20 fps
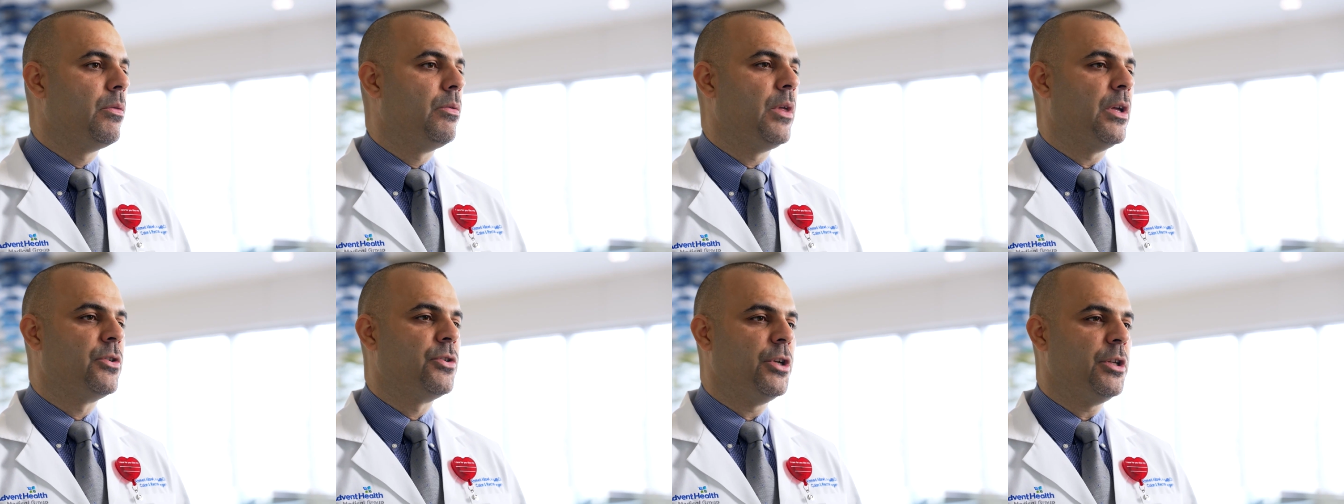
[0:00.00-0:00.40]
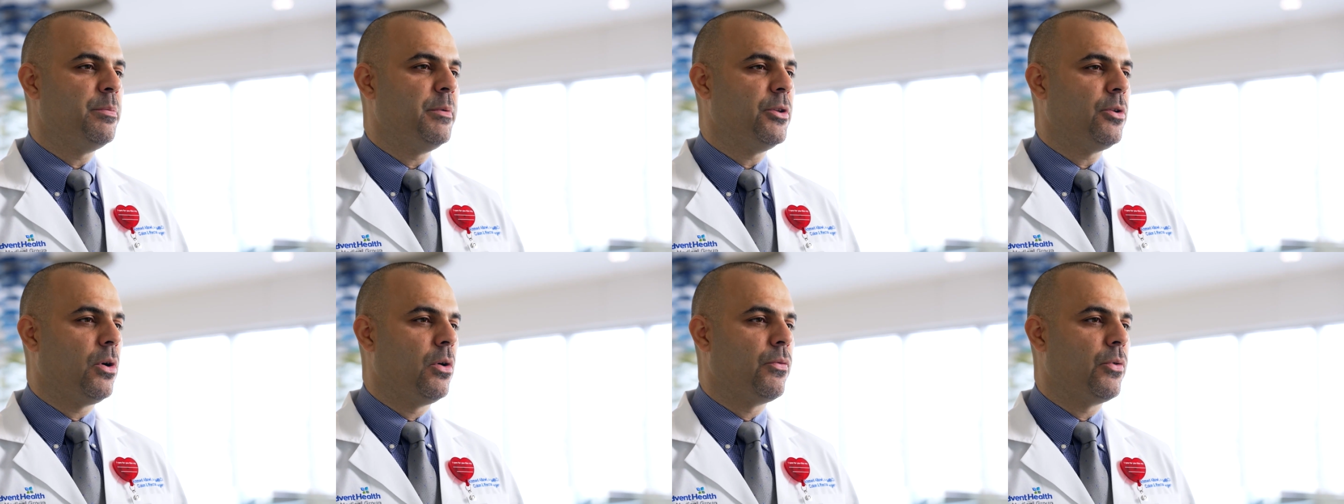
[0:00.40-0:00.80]
The
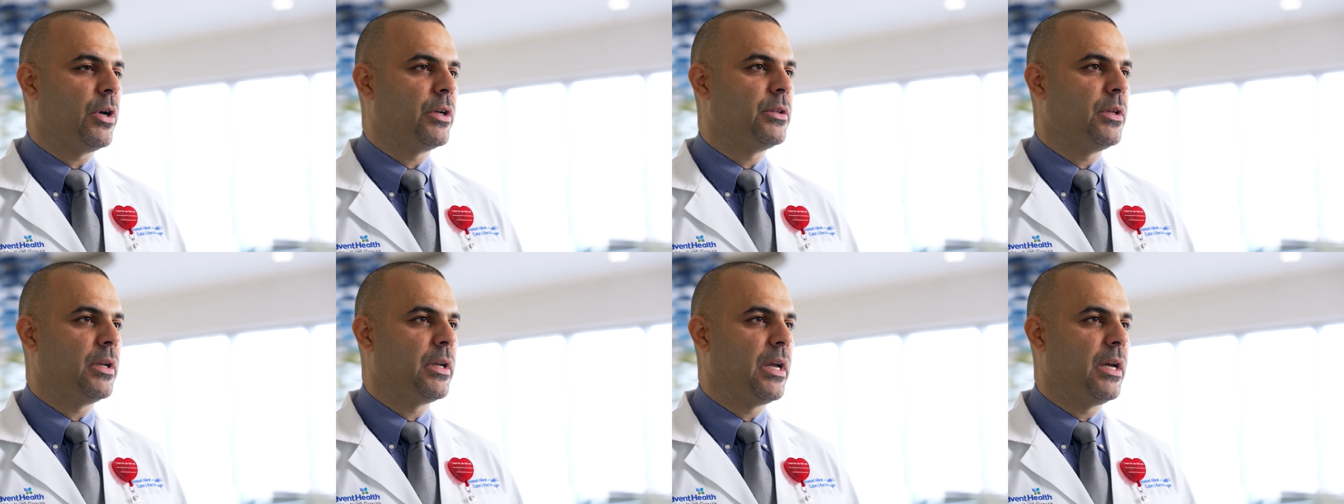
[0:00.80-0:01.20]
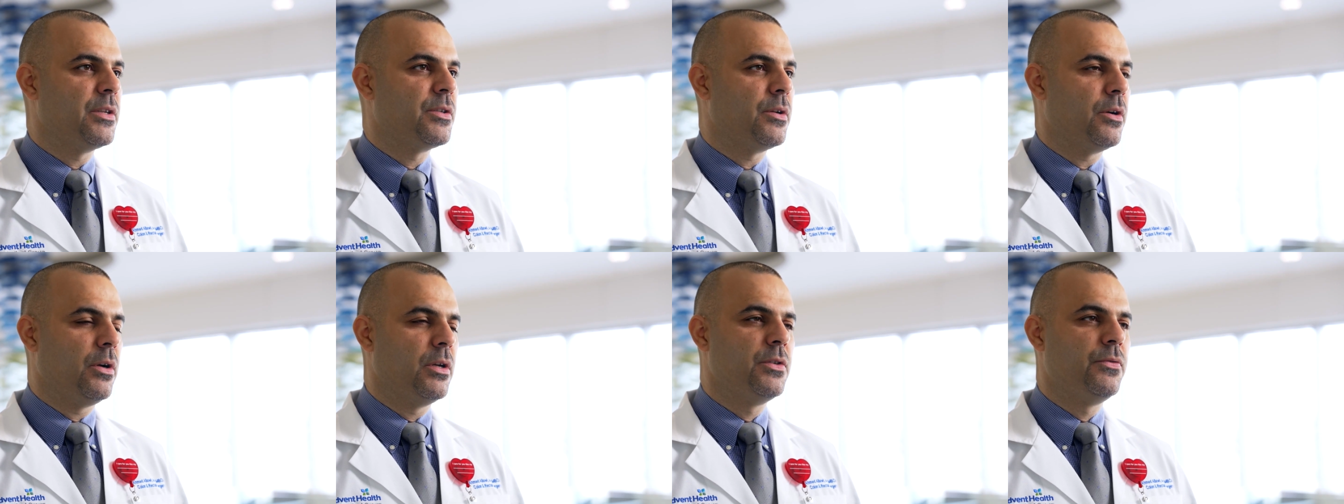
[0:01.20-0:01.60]
treatment of rectal
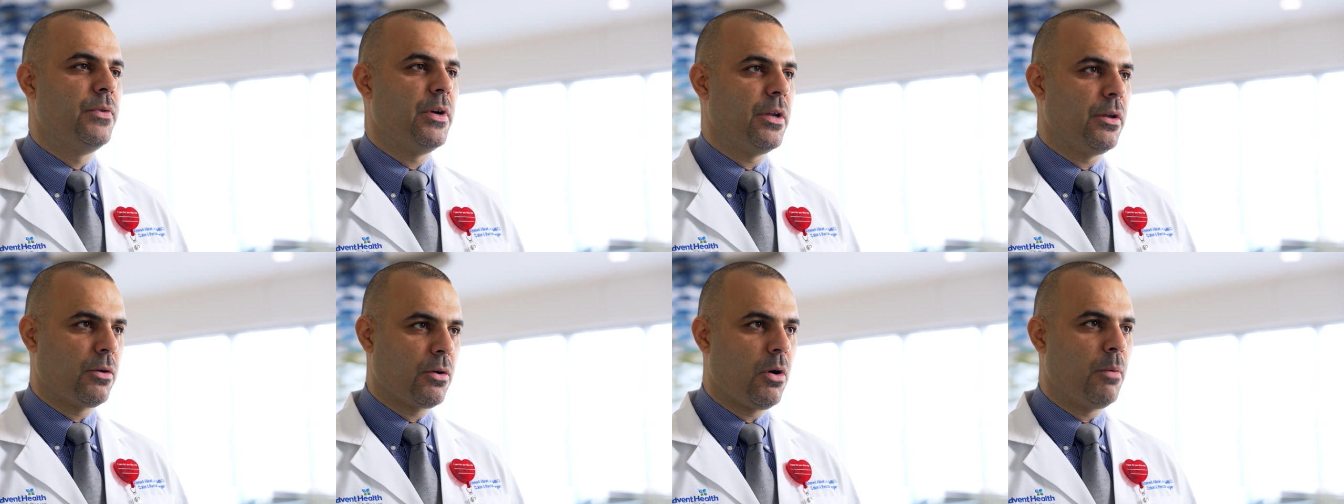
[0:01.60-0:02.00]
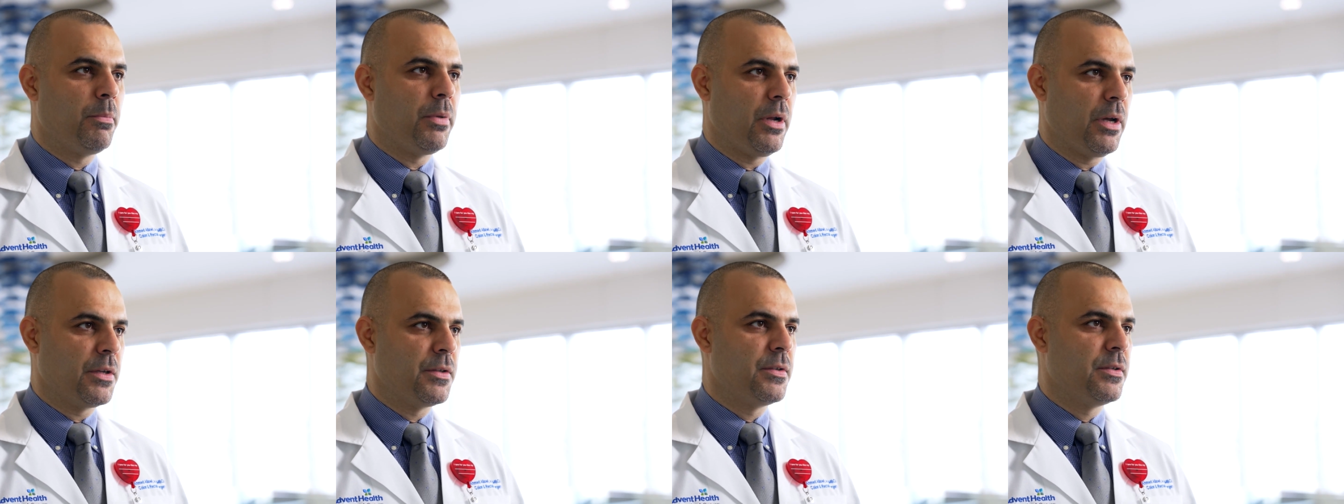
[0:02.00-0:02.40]
cancer is very
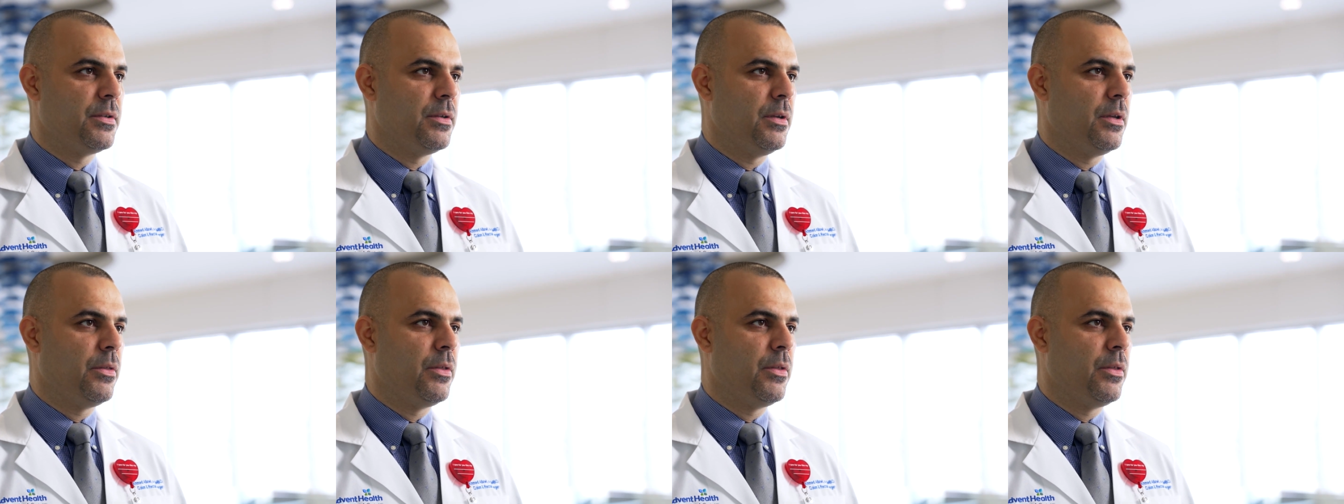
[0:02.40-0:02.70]
complex.